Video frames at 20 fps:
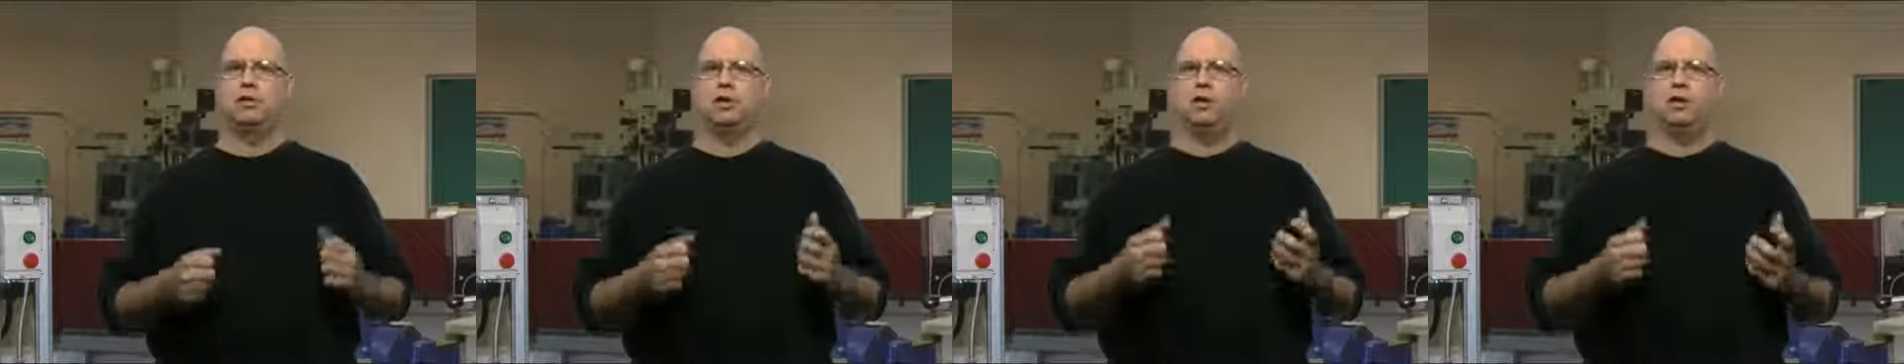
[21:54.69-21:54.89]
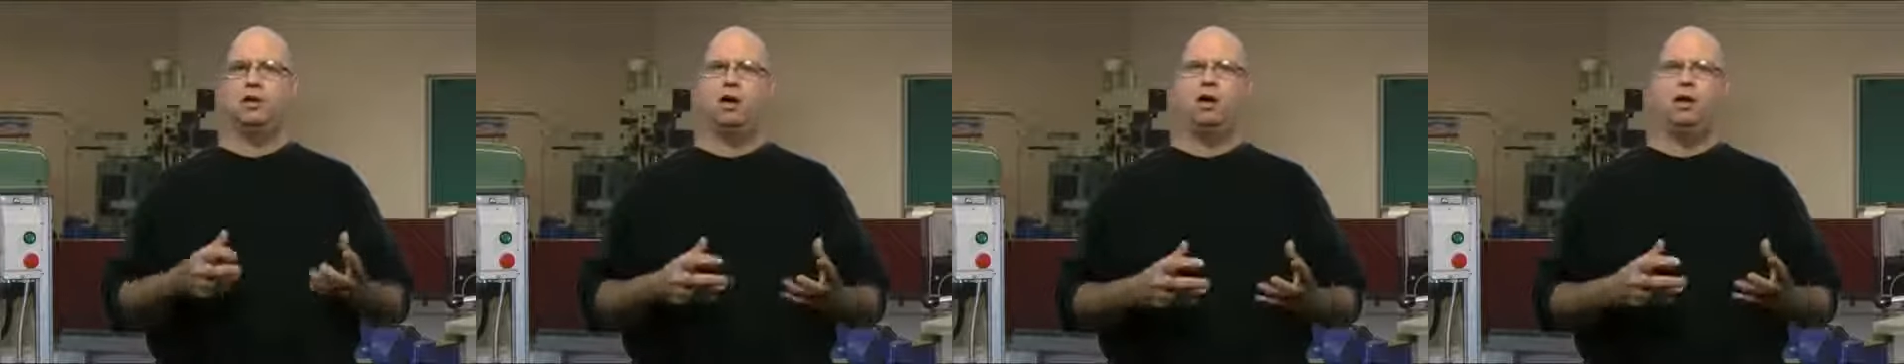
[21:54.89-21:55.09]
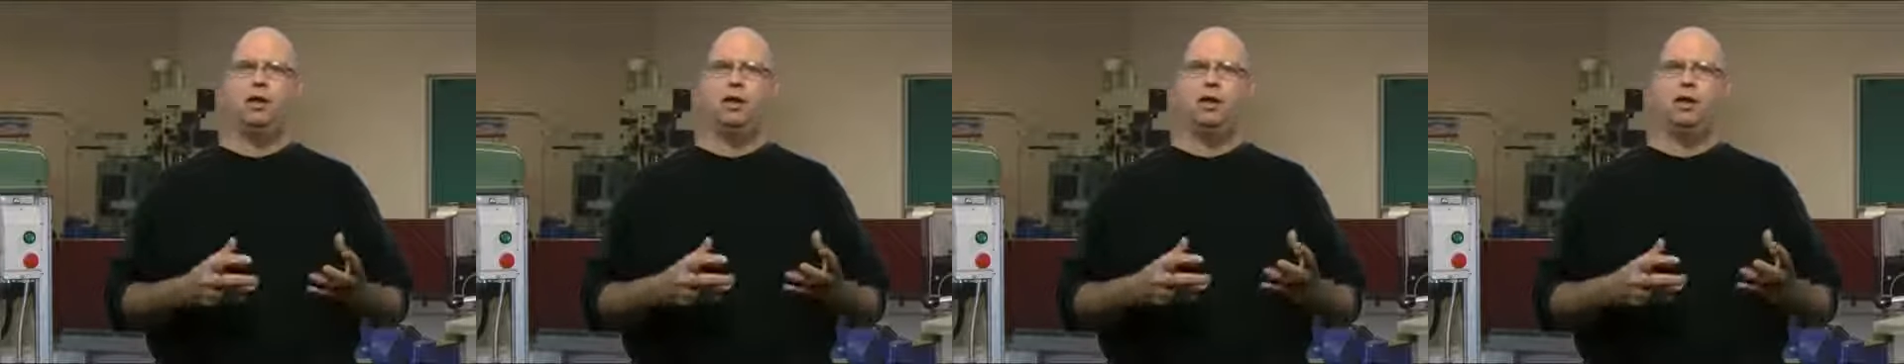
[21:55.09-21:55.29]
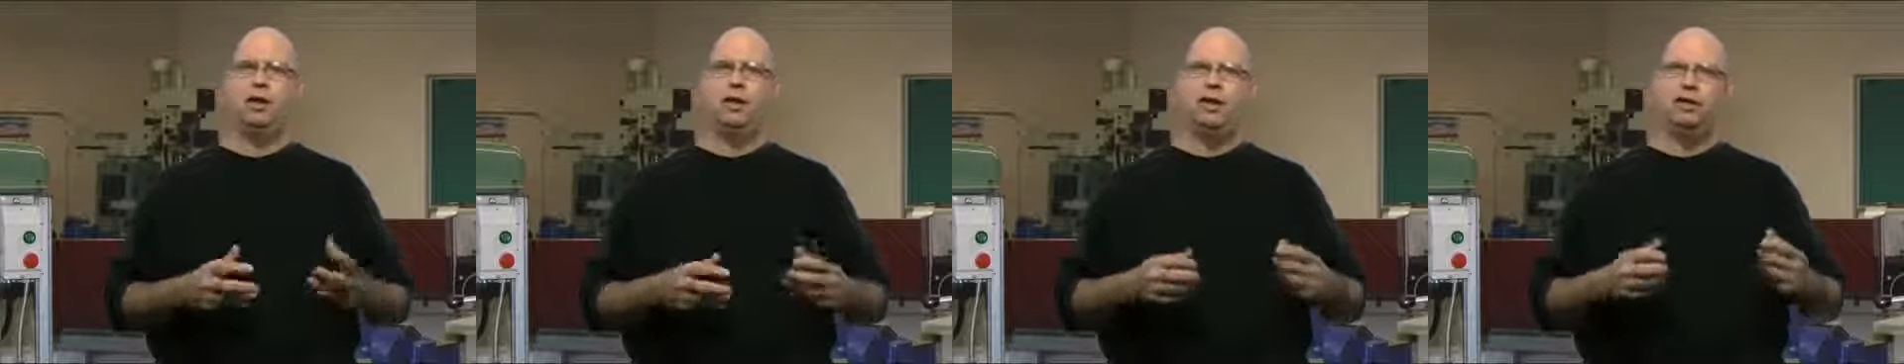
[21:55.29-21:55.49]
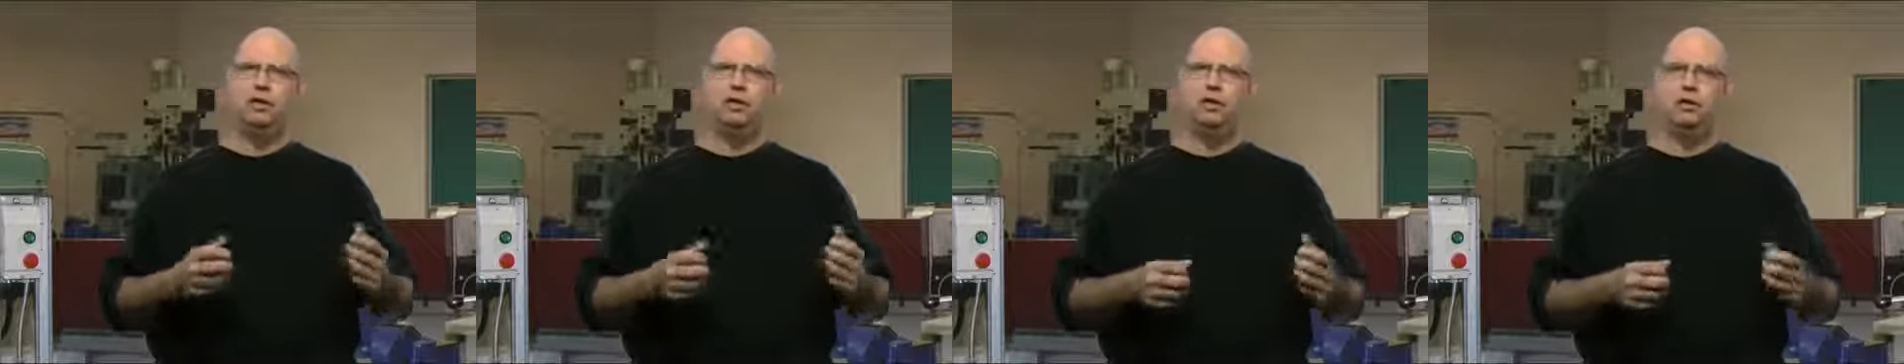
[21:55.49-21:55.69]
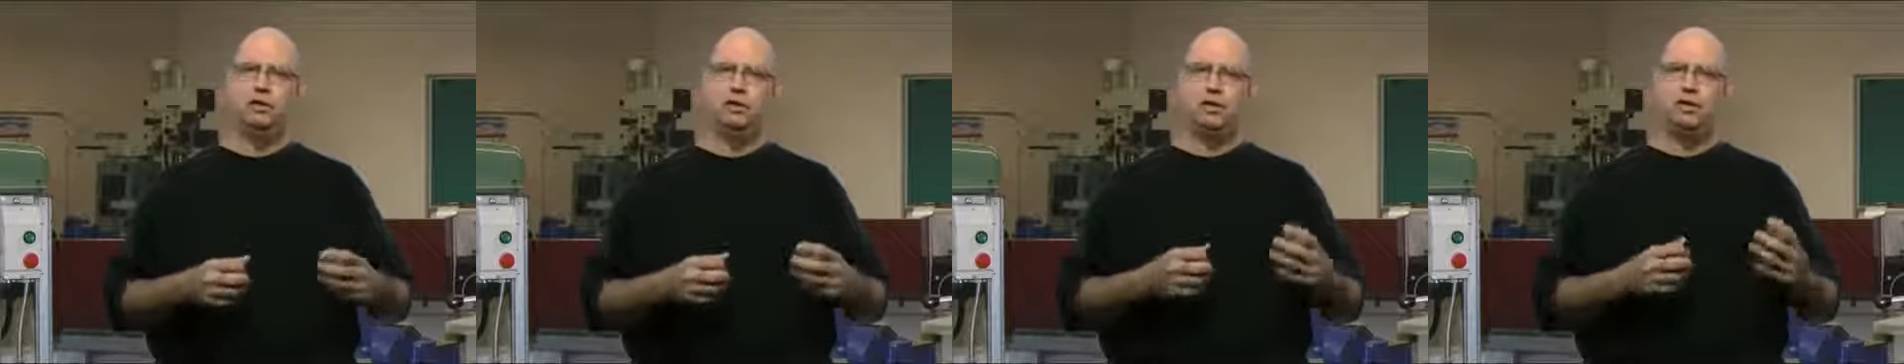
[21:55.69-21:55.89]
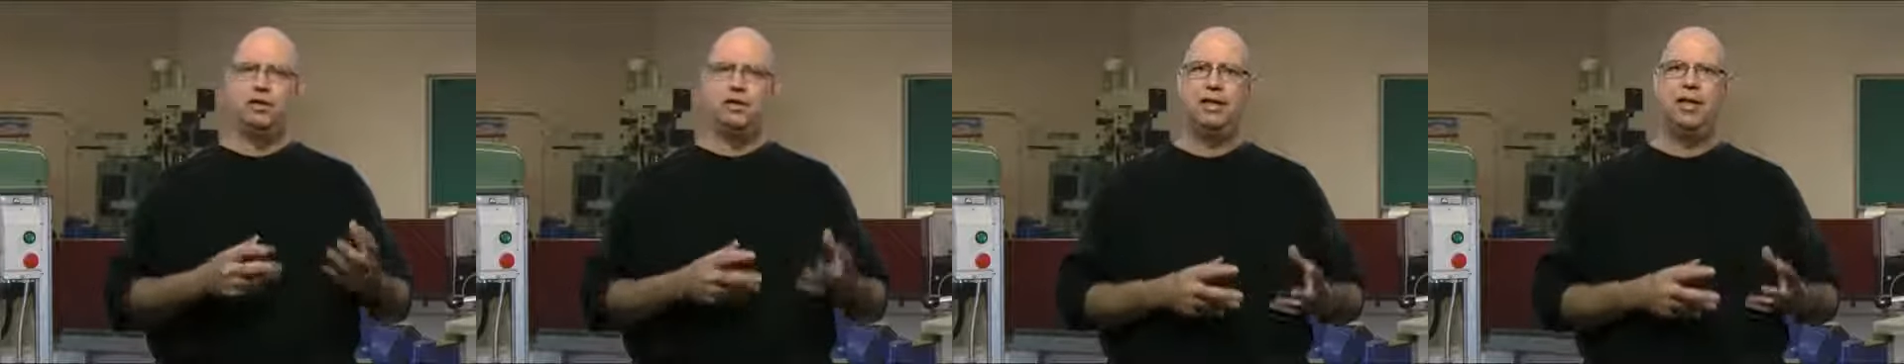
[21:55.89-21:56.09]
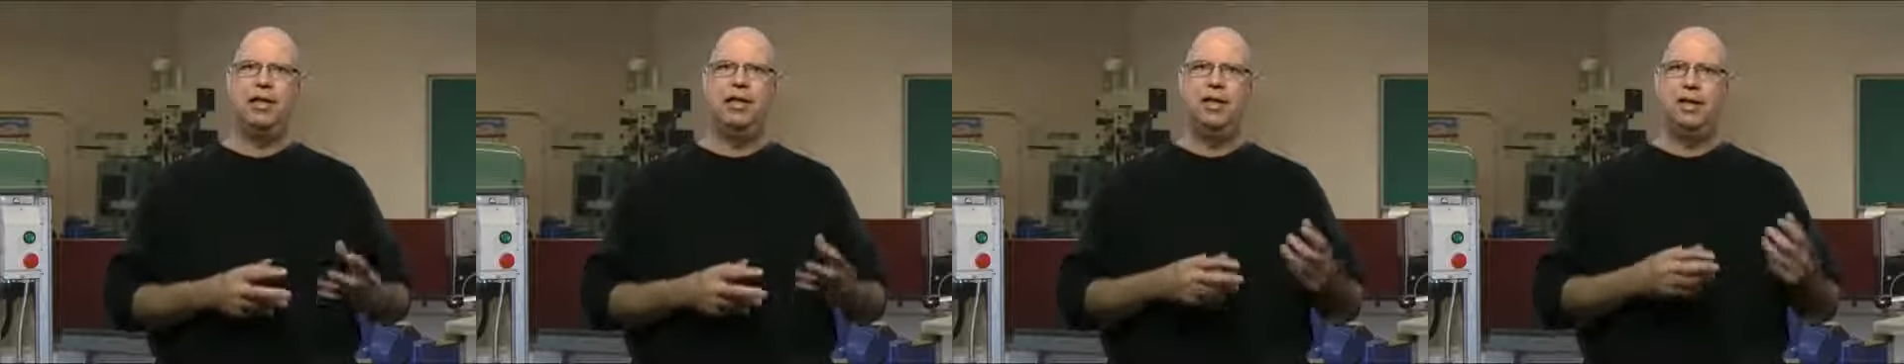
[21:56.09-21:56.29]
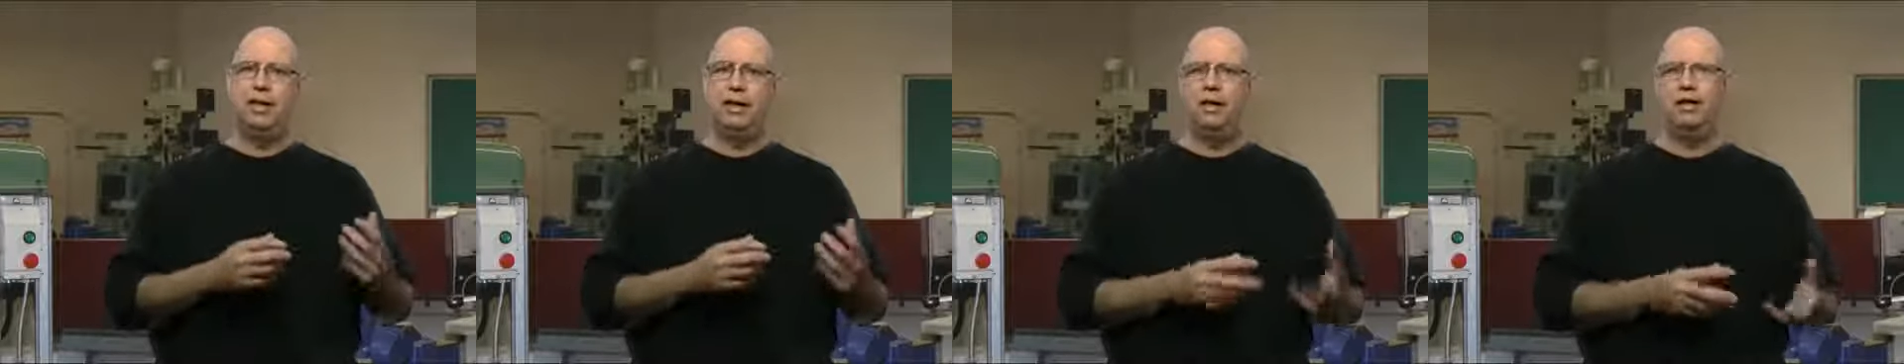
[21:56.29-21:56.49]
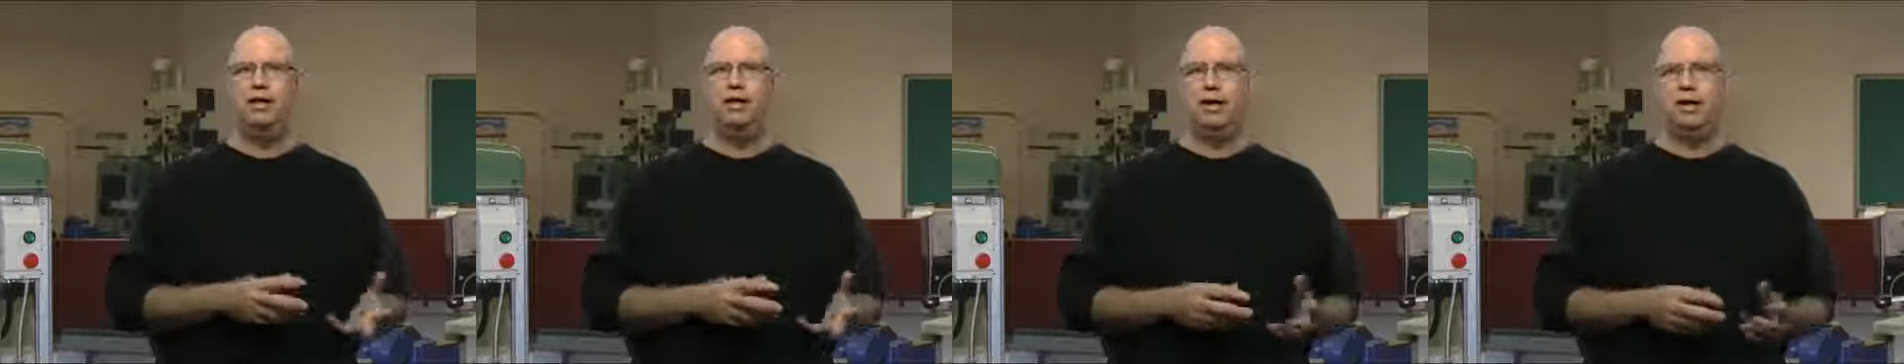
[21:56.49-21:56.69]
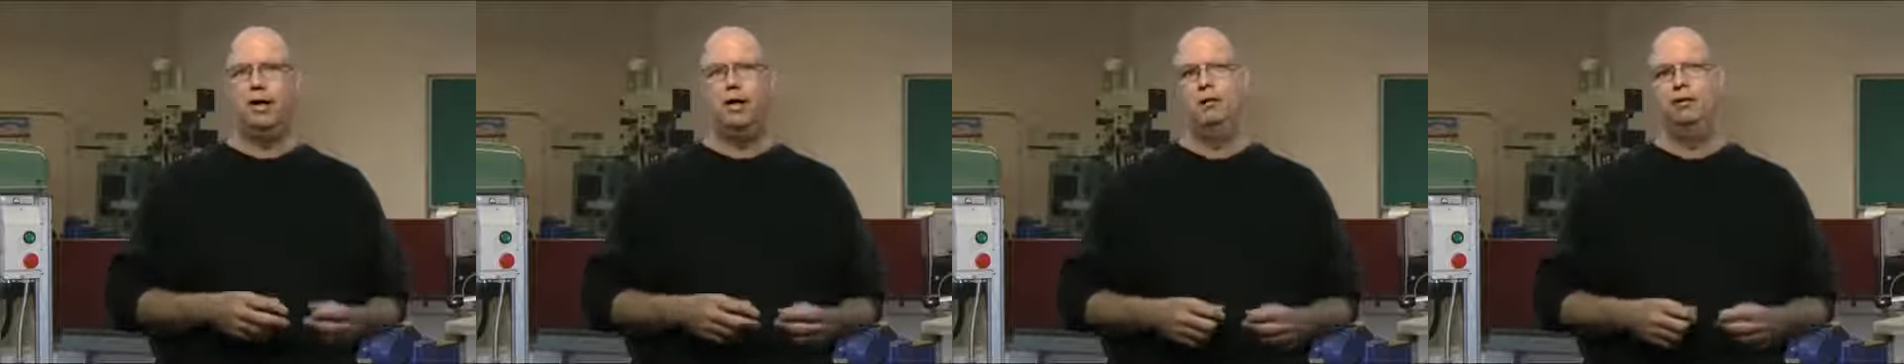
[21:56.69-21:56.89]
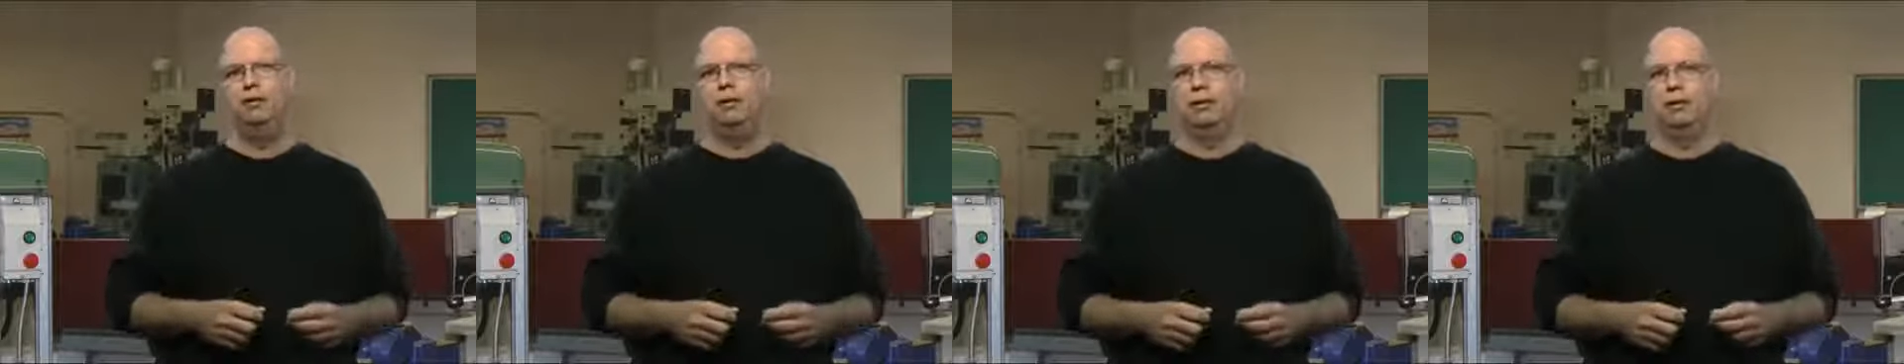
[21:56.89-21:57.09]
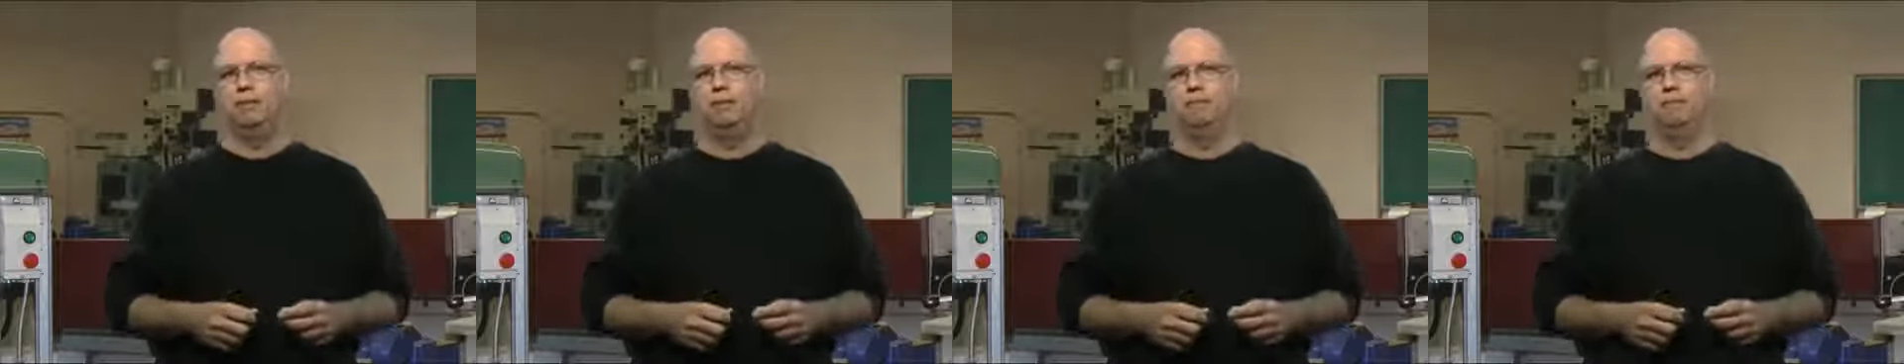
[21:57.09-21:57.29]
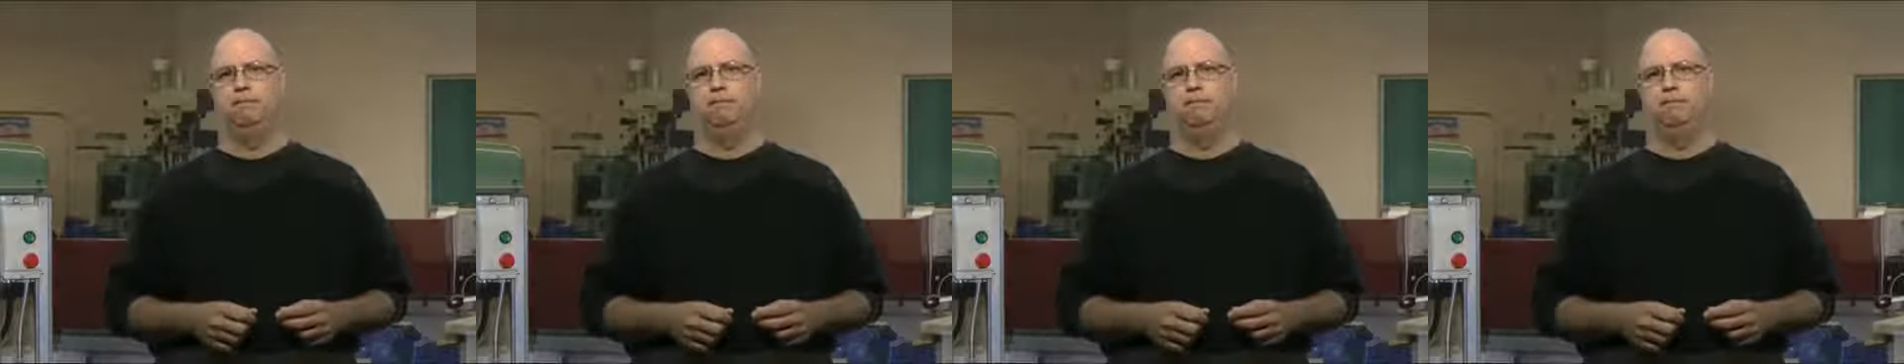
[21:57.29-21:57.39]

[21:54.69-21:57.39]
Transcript: the longer it should stay in the oven.